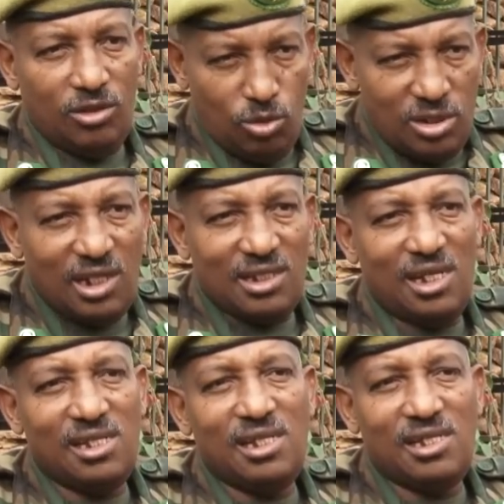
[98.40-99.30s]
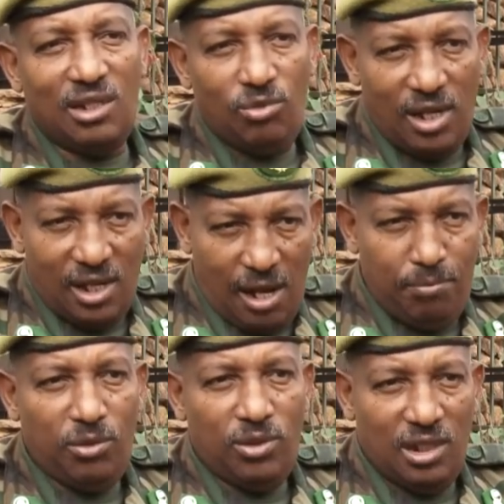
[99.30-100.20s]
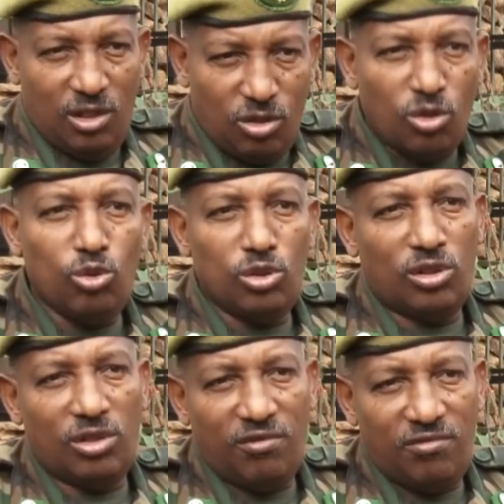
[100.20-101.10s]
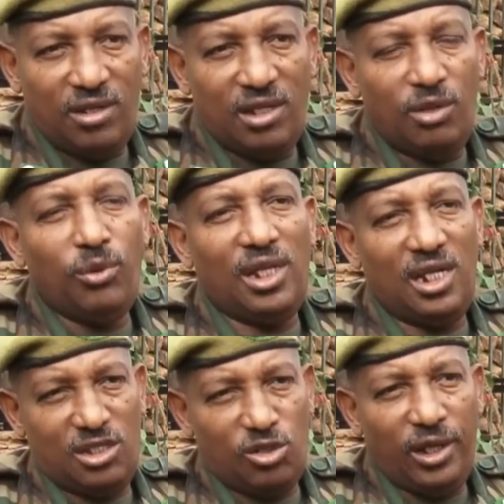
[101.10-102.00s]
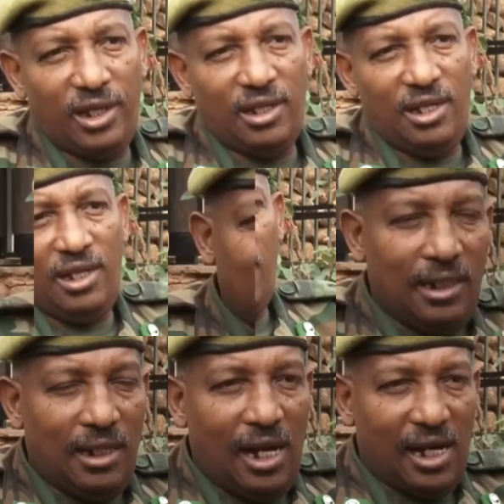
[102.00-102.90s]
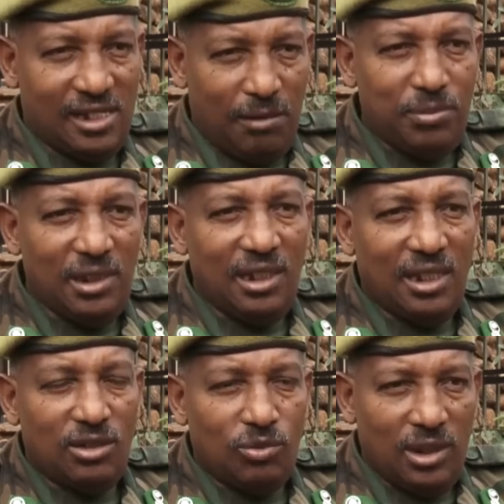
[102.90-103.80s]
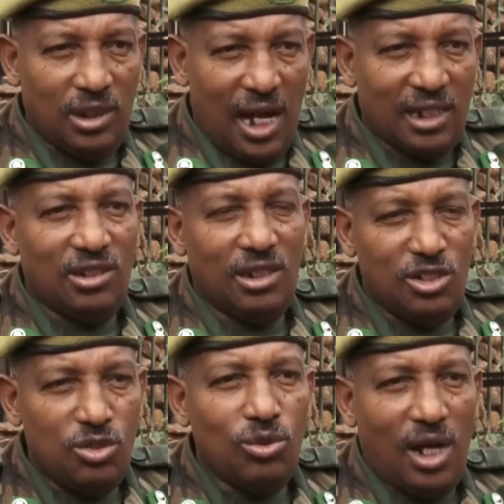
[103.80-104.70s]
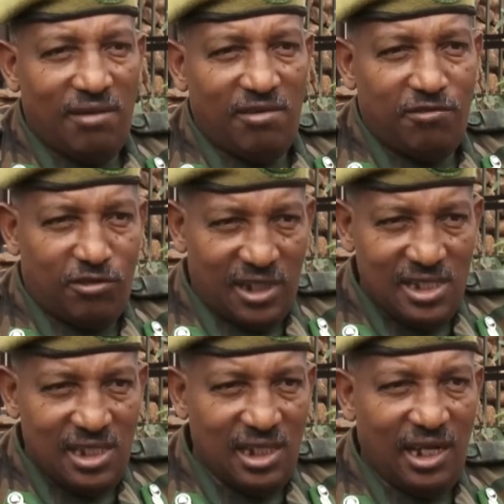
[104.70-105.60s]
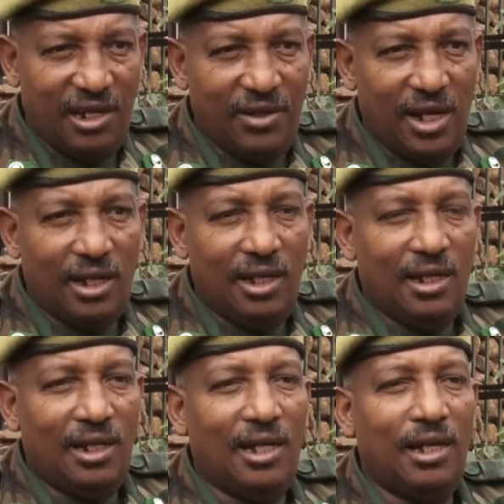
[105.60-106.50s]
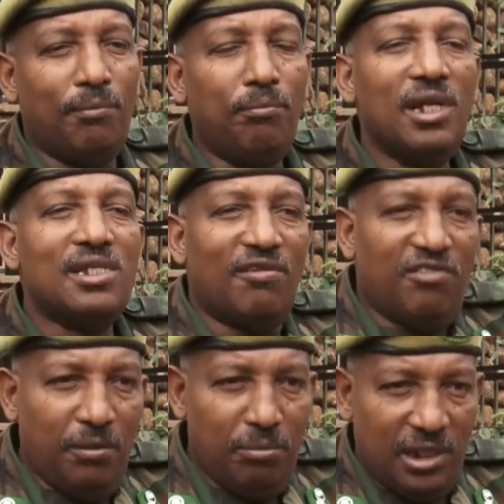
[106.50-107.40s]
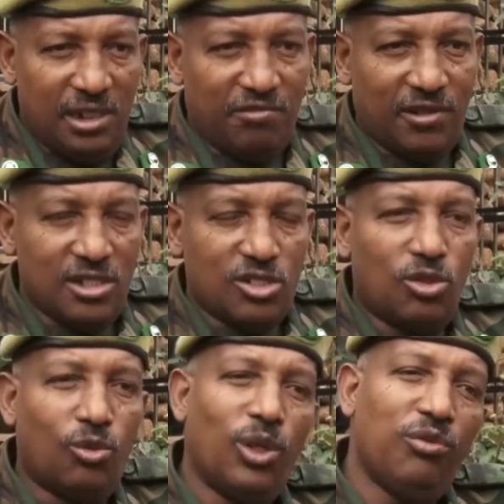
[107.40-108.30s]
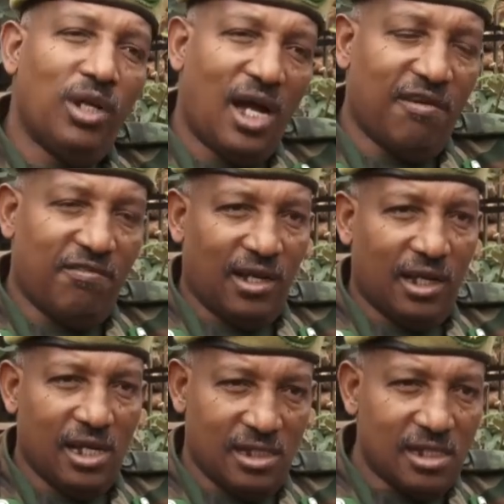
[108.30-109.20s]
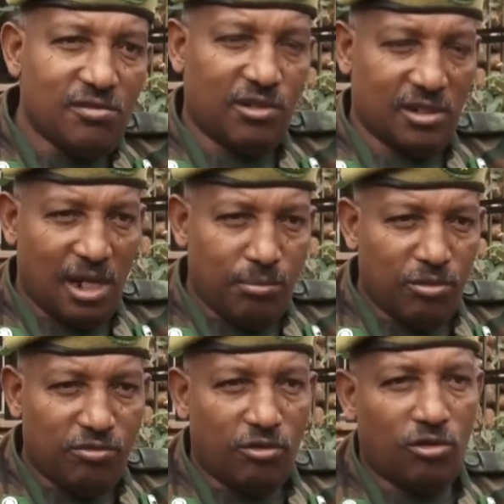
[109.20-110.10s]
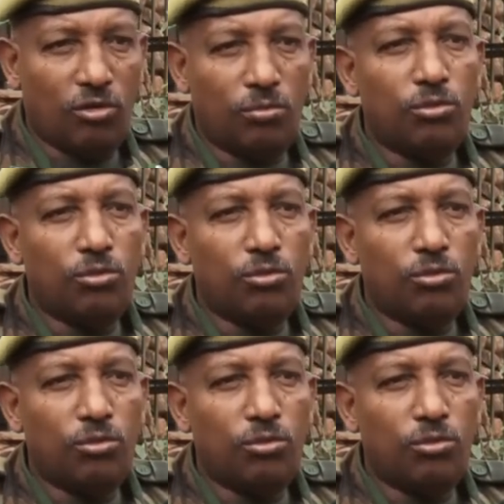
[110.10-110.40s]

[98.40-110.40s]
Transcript: good successes, and we are happy with the conclusion of the way that it's going. Accepting that we actually do have a forensic area makes a very big difference. So when we have cases, for example, for